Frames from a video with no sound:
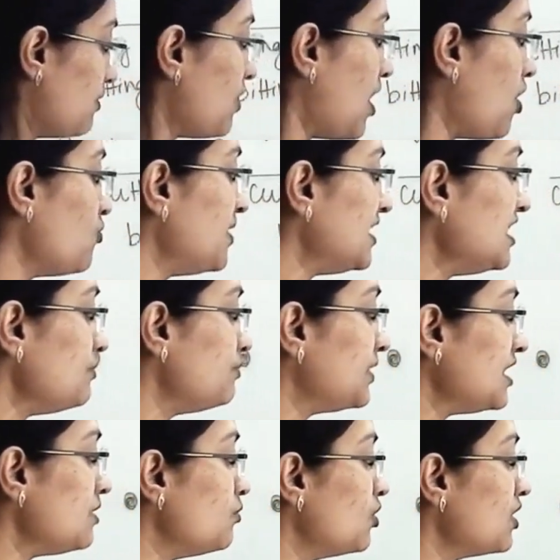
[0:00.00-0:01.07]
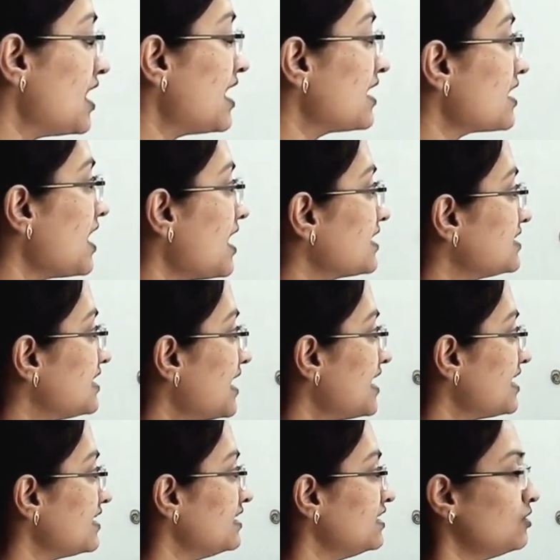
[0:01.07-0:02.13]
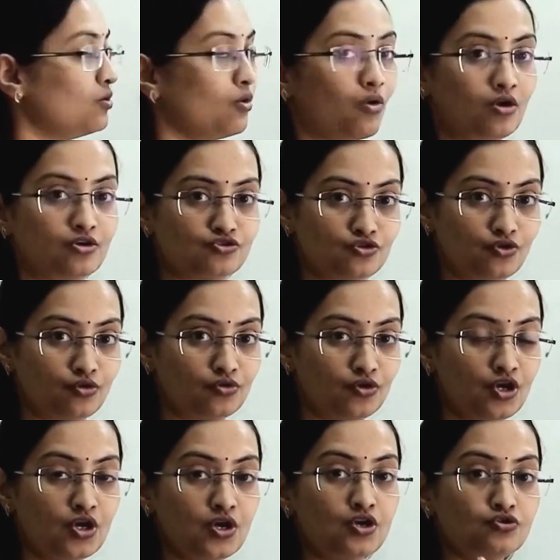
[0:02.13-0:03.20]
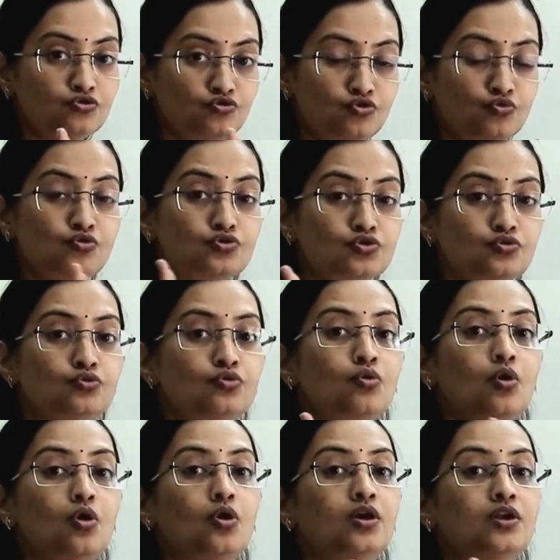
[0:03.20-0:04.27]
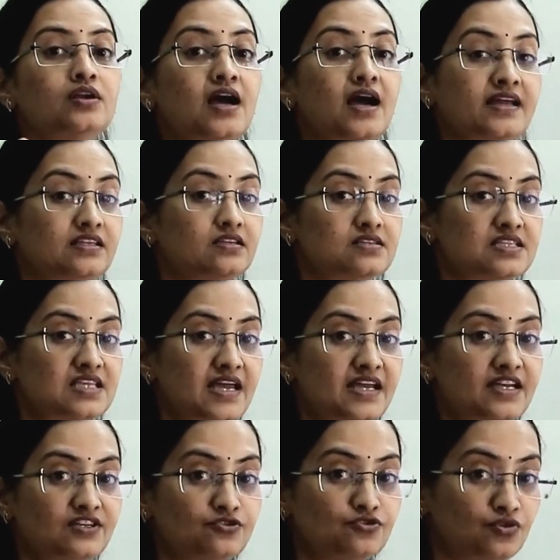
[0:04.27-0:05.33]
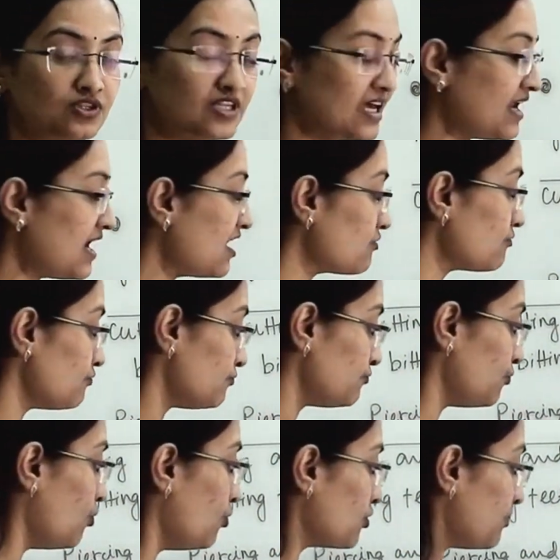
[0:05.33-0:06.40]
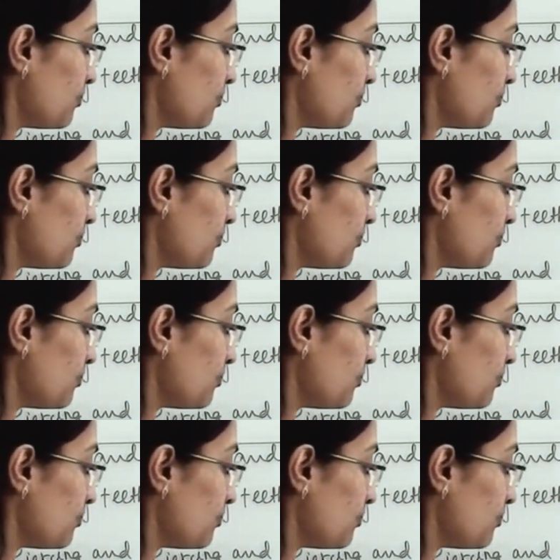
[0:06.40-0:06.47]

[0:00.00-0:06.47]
how many premolar are there in lower jaw? 2 on either side. So there are 4